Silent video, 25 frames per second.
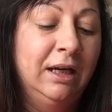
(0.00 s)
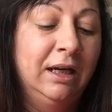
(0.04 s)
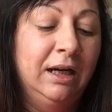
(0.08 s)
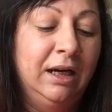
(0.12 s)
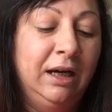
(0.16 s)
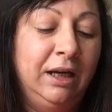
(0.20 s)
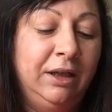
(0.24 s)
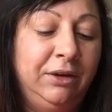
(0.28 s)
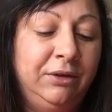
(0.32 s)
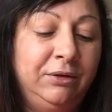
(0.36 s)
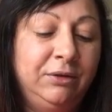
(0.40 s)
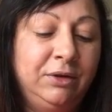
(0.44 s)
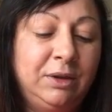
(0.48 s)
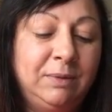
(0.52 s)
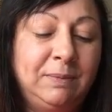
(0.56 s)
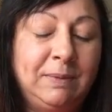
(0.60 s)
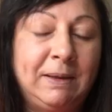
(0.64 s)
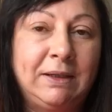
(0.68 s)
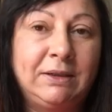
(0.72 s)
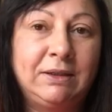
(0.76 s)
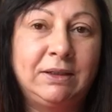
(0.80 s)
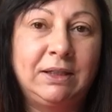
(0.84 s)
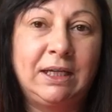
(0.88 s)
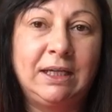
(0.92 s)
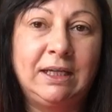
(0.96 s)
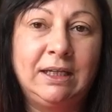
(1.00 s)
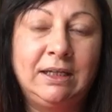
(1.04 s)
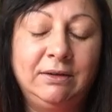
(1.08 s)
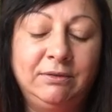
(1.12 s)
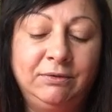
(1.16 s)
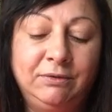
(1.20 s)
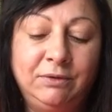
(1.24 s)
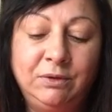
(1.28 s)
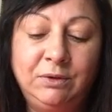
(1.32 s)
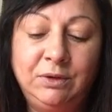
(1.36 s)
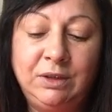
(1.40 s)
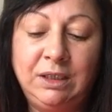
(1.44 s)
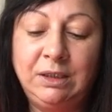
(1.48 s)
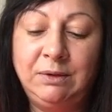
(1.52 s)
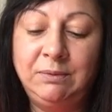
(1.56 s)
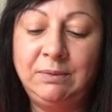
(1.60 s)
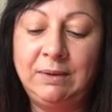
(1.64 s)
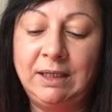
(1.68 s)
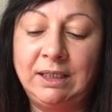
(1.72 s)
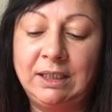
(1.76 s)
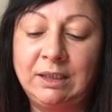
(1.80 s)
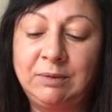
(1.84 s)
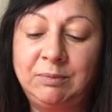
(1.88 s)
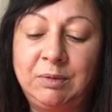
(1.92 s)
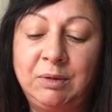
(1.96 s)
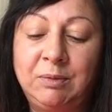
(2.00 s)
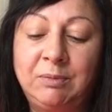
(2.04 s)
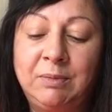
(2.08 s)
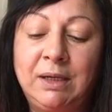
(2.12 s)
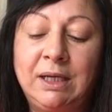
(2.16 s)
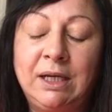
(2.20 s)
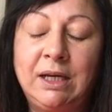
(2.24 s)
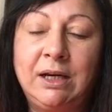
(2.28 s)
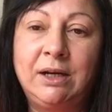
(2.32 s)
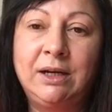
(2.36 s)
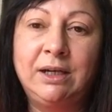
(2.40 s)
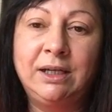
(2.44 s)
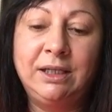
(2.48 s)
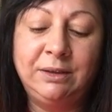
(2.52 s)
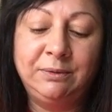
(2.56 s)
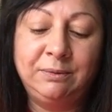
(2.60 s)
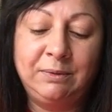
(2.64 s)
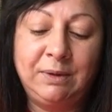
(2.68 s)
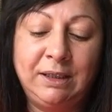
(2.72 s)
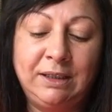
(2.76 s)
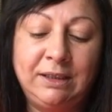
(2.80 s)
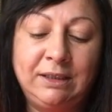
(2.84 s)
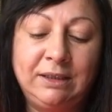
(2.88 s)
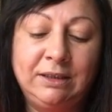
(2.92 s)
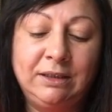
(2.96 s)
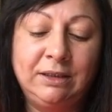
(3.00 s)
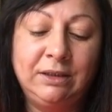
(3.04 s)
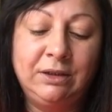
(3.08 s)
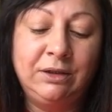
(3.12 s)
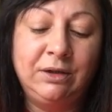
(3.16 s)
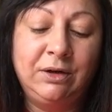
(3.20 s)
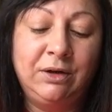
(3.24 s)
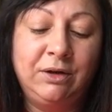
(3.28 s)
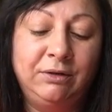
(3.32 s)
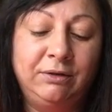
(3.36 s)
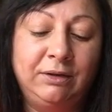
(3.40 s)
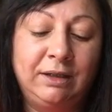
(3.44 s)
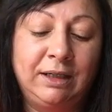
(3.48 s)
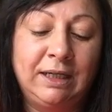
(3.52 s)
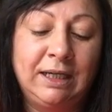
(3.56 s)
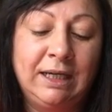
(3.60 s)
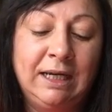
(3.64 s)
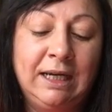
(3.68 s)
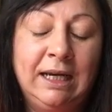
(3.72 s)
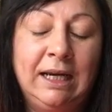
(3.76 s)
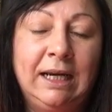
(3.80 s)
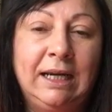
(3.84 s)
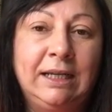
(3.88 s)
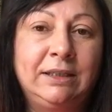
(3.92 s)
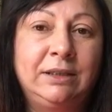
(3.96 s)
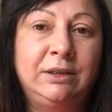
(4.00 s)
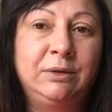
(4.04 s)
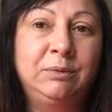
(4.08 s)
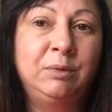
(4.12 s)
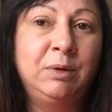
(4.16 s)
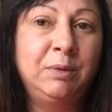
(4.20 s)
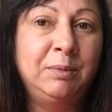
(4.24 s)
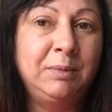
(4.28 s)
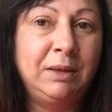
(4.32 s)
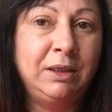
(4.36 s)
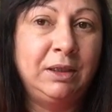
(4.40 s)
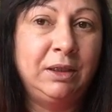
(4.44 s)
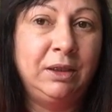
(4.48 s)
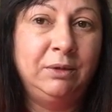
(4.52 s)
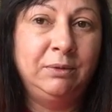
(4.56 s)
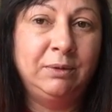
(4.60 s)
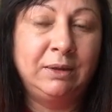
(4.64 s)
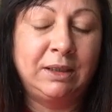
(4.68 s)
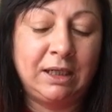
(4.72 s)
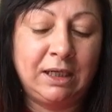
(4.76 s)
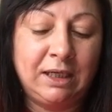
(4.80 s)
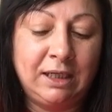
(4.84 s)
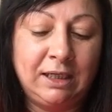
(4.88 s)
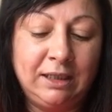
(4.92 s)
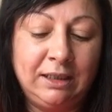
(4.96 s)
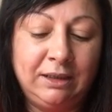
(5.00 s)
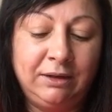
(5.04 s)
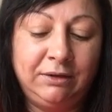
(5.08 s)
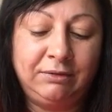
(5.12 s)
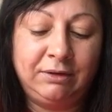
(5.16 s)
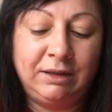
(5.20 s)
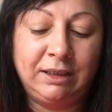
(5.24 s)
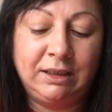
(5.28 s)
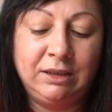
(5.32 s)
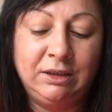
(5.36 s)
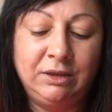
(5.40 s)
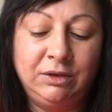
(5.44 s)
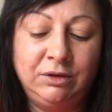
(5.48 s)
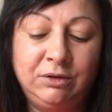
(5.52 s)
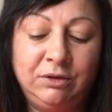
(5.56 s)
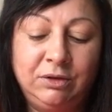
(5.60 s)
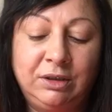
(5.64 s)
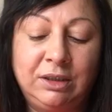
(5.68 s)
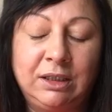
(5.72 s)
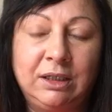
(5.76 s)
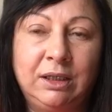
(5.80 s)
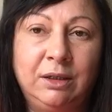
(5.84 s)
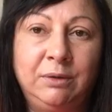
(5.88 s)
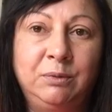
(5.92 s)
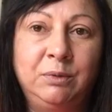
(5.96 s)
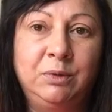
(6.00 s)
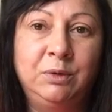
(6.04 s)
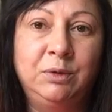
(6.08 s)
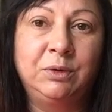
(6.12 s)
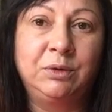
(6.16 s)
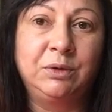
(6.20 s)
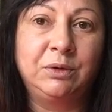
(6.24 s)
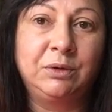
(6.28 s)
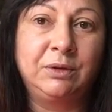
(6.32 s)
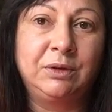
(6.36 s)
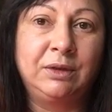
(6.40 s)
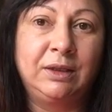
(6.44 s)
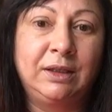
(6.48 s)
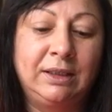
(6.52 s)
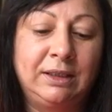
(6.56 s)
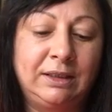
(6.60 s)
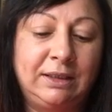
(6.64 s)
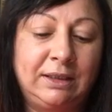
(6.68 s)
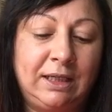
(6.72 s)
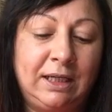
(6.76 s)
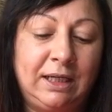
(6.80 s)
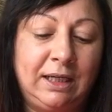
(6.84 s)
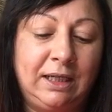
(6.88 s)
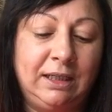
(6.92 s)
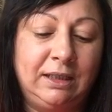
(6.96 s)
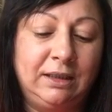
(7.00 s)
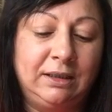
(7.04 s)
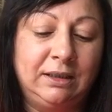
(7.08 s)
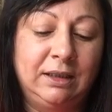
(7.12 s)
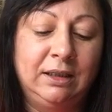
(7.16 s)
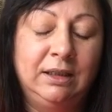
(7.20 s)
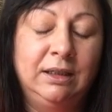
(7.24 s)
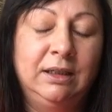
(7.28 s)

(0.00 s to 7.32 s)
I thought about taking 40 winks, but my eyes widened in horror as the woman who had earlier threatened George and I walked onto the stage.